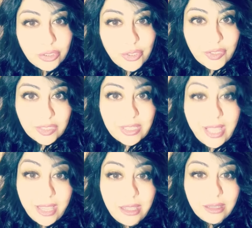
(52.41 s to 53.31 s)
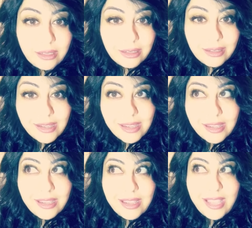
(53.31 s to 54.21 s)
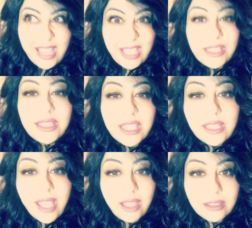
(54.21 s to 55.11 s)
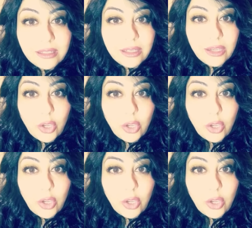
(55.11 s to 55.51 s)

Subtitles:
to stay in the deck.